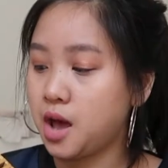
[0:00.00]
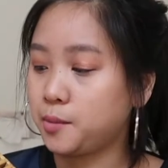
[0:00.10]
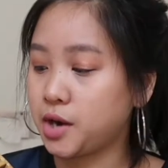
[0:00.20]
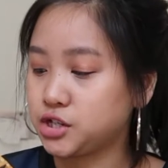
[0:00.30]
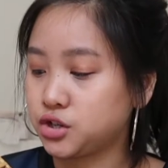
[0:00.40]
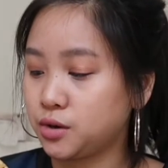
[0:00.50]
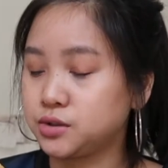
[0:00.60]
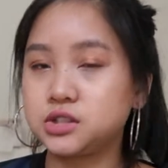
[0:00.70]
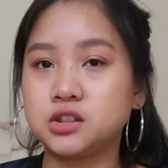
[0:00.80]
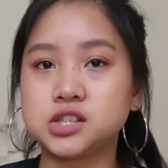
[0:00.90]
but i
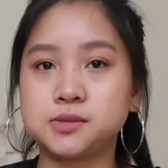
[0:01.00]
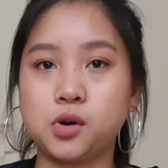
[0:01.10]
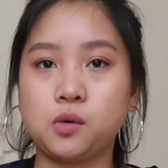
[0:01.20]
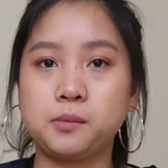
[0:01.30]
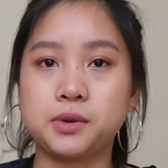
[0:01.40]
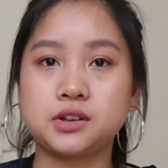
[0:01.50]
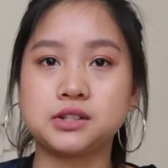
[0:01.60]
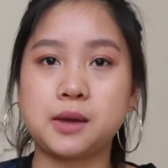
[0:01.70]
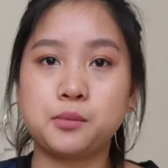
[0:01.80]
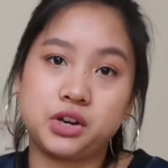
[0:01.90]
chose the small one because
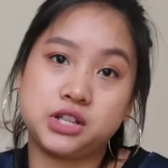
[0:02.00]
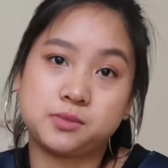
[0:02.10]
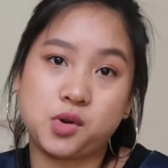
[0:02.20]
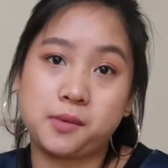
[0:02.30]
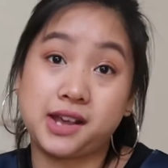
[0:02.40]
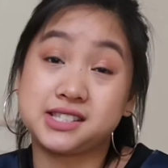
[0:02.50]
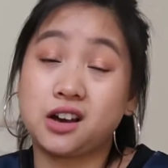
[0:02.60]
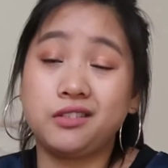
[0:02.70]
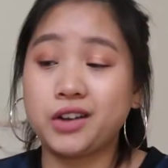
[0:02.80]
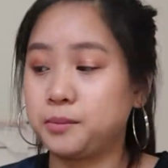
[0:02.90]
i'm pretty small
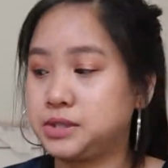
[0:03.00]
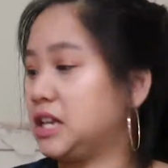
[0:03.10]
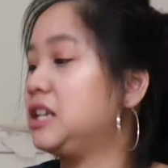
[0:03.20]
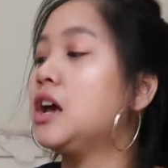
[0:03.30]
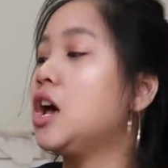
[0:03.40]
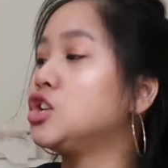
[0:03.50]
myself i'm petite